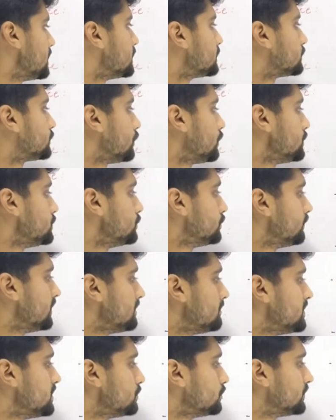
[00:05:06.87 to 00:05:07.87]
So you
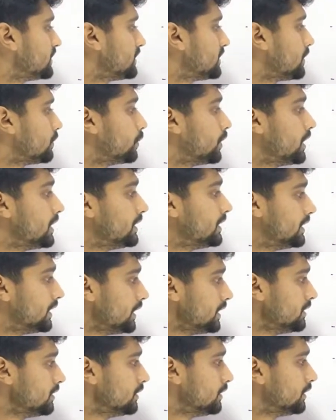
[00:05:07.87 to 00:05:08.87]
will be using the word
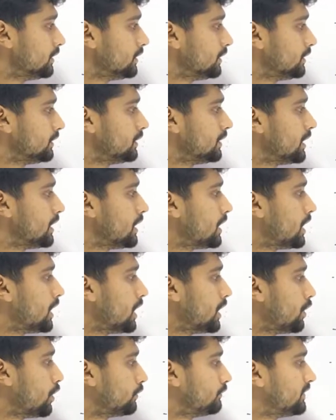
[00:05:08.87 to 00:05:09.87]
did
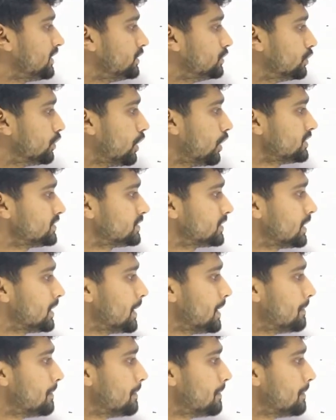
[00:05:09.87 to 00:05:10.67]
along with not,